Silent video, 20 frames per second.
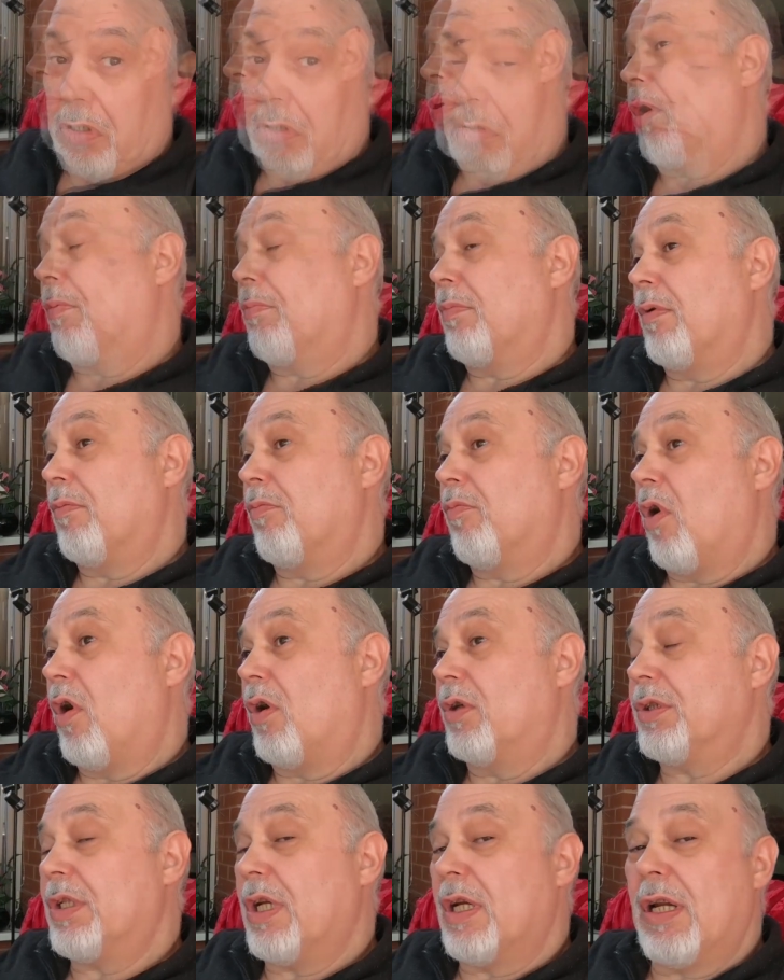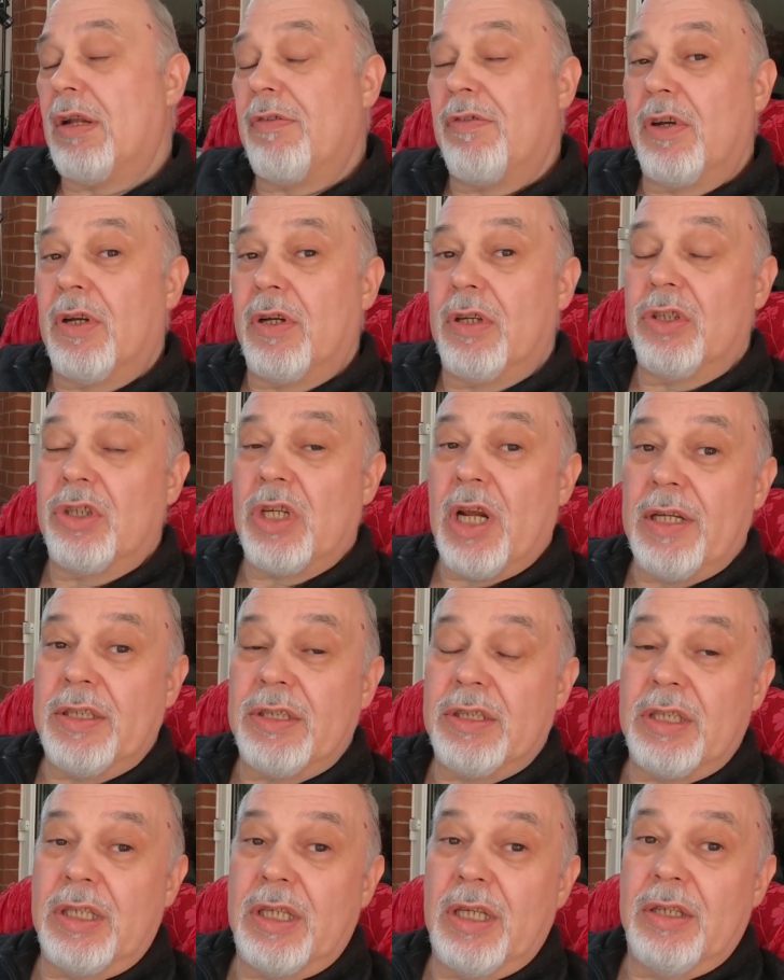Problem was I never got a chance
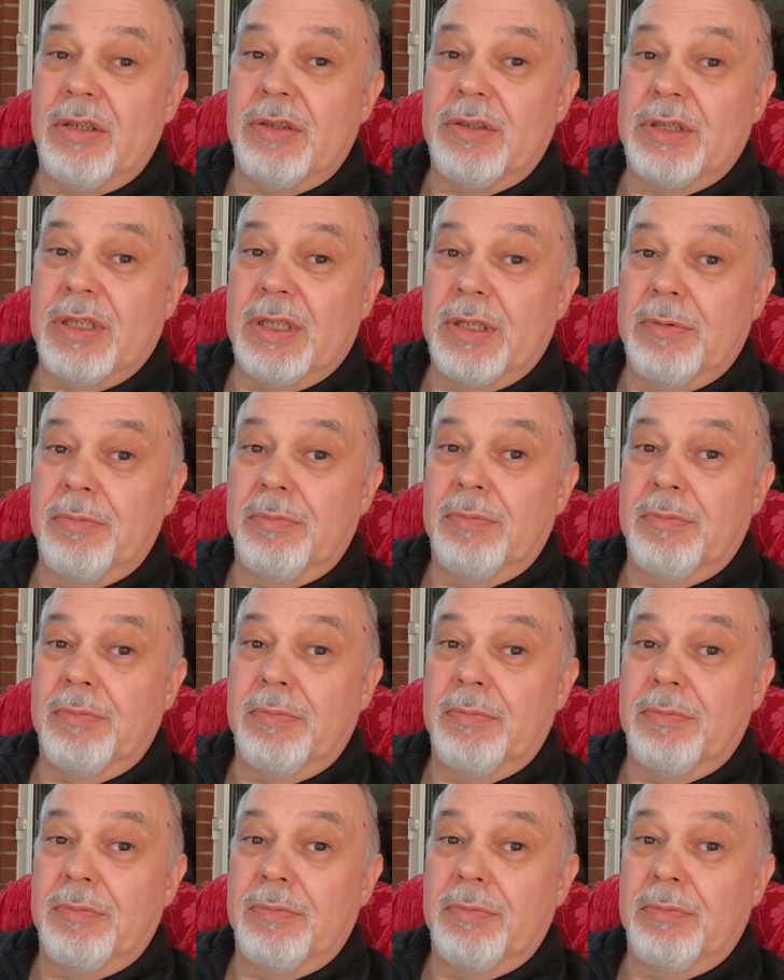to use it.